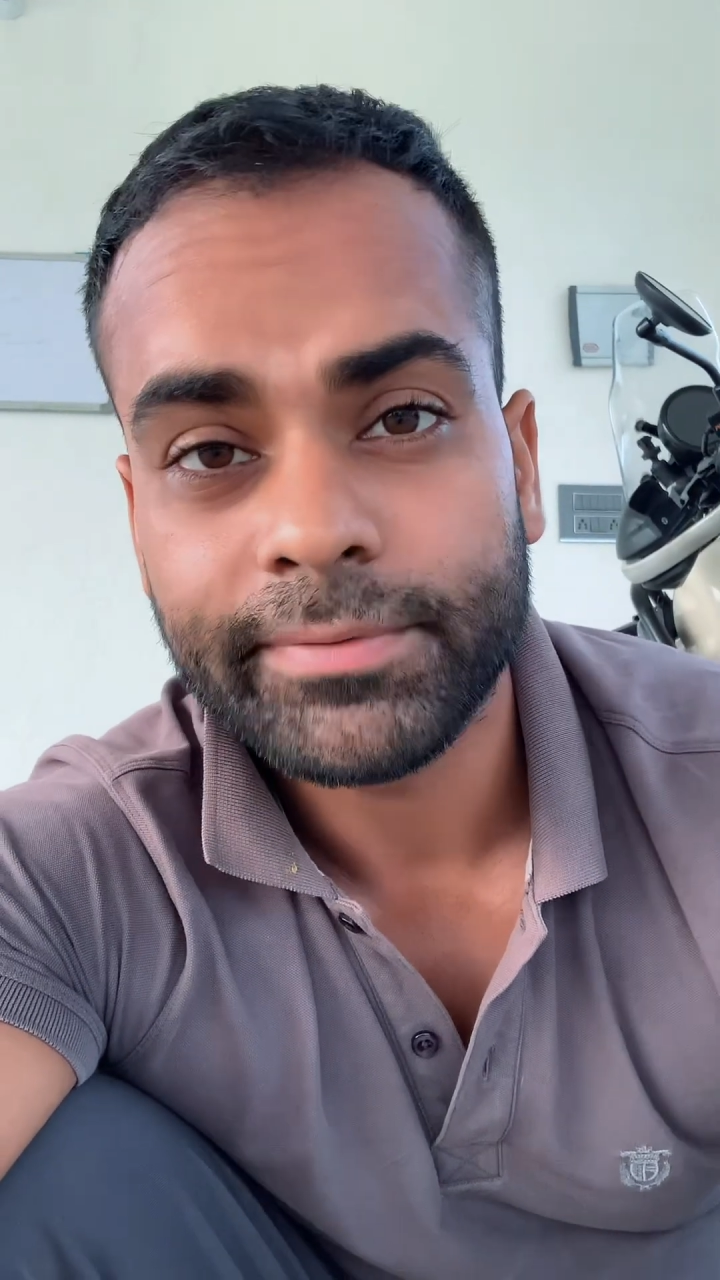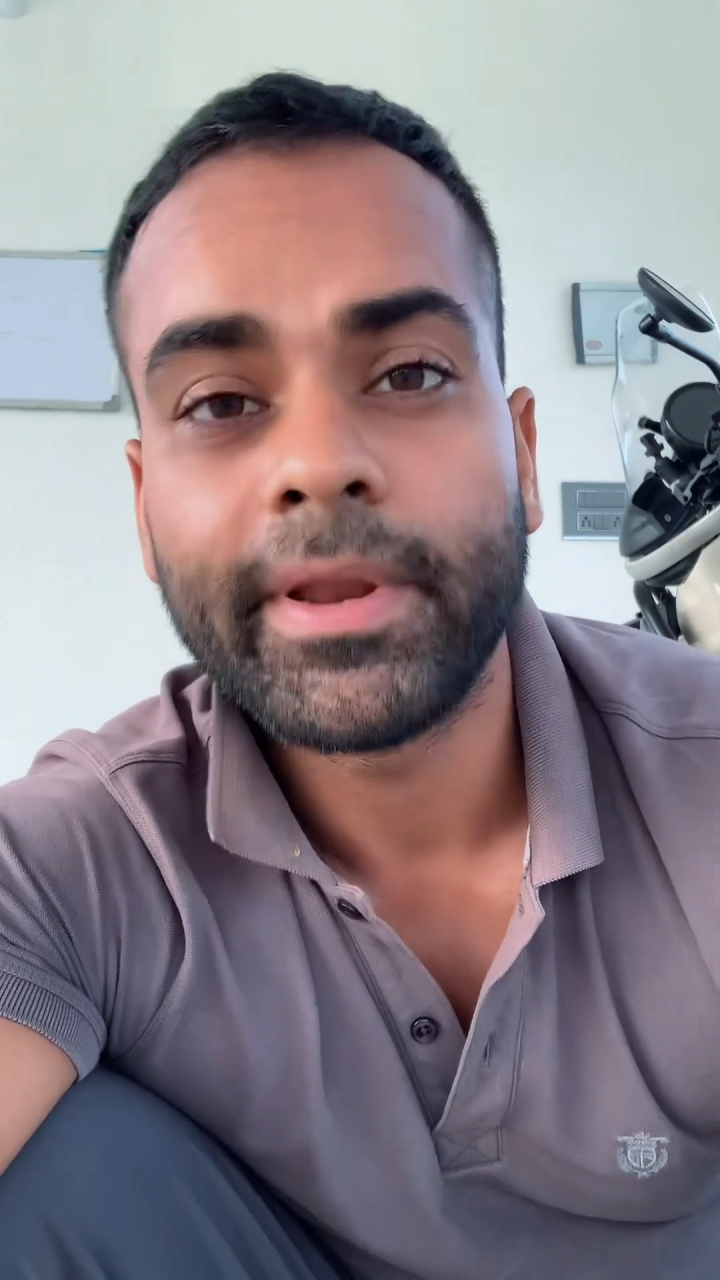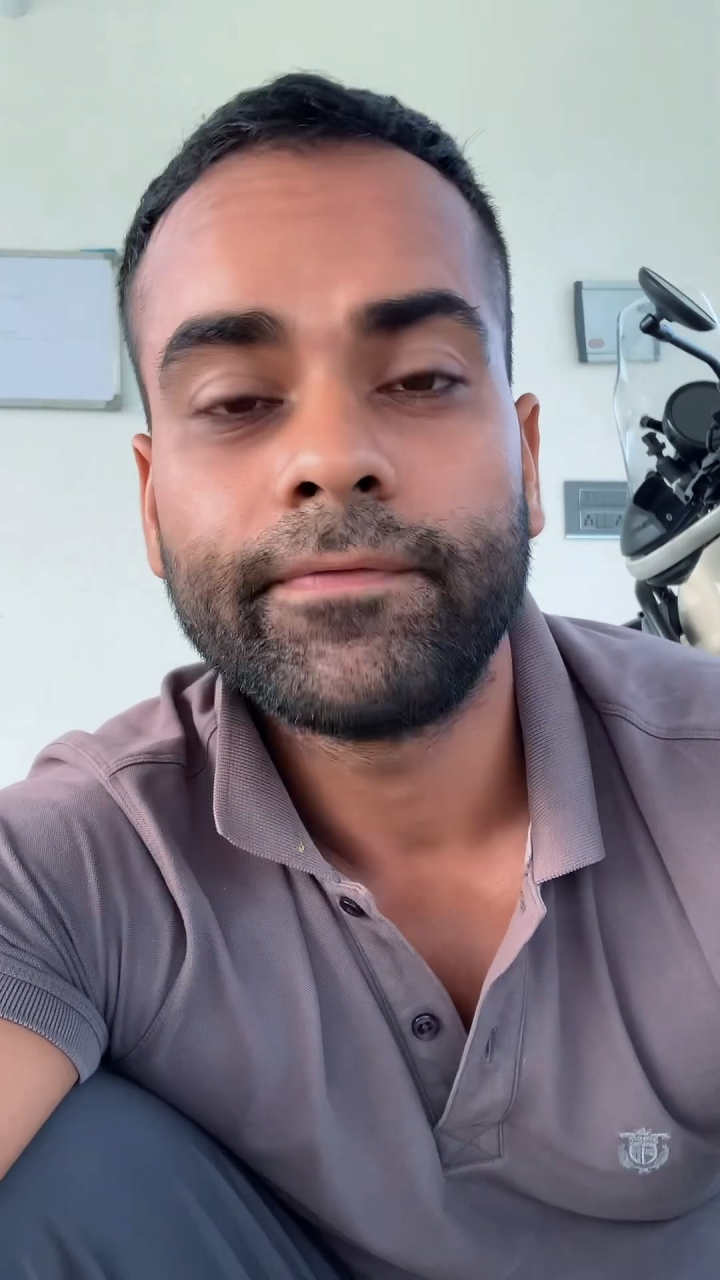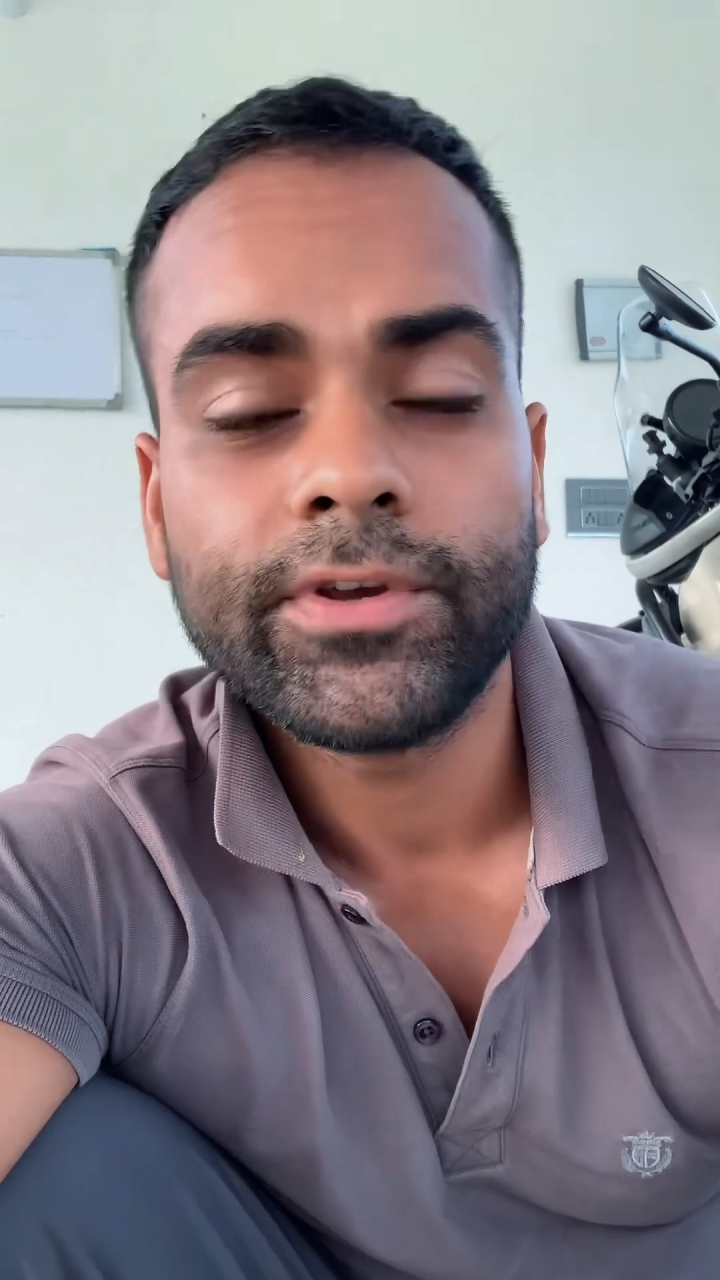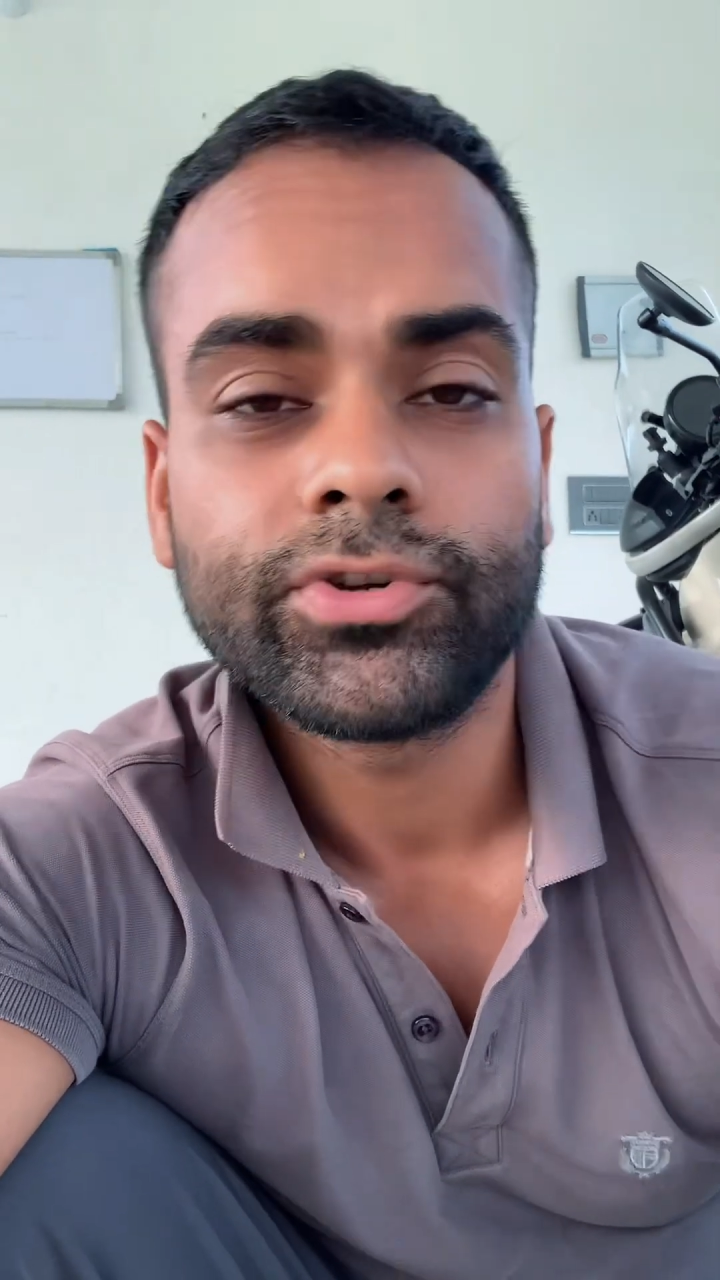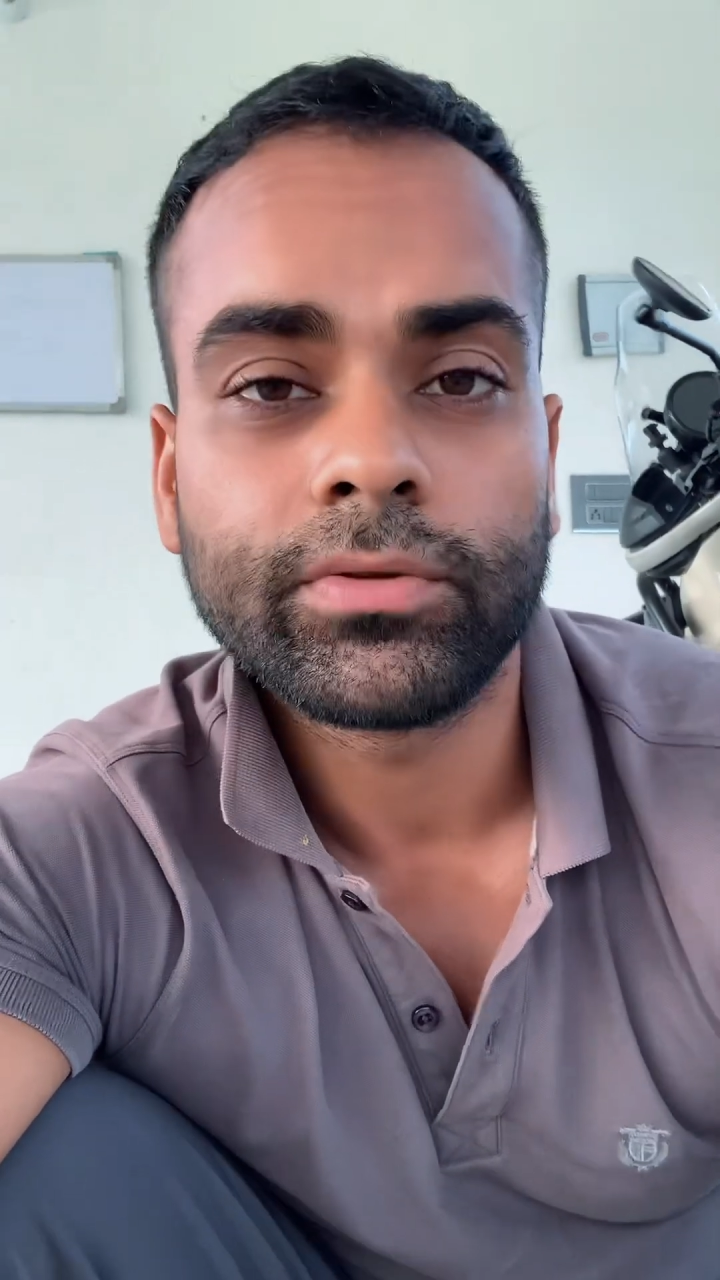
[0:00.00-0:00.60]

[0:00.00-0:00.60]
beneficial